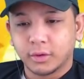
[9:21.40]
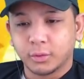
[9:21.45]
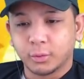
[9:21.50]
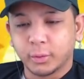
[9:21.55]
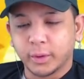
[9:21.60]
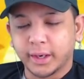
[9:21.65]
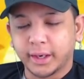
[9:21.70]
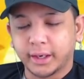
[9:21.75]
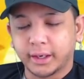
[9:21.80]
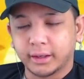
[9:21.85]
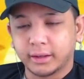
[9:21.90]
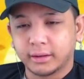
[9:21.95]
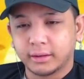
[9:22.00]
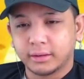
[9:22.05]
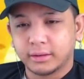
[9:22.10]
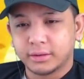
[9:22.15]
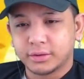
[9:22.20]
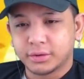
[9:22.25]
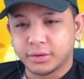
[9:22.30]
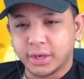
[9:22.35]
Wait,
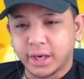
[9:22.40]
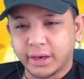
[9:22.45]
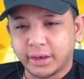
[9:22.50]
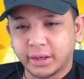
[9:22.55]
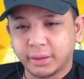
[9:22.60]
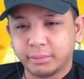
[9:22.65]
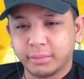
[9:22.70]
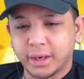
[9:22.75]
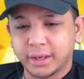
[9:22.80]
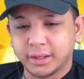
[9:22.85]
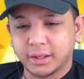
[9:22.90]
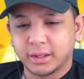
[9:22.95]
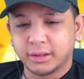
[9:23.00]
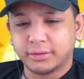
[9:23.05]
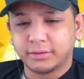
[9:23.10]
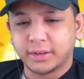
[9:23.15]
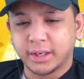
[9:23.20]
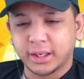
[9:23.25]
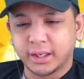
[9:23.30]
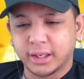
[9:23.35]
so how did Madara
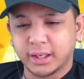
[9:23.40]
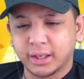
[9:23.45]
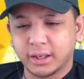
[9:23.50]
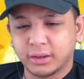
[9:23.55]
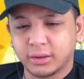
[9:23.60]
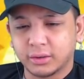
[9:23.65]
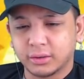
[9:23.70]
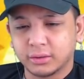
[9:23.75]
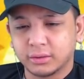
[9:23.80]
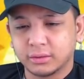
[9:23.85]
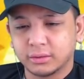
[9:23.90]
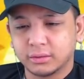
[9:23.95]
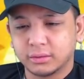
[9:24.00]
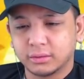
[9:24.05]
find out?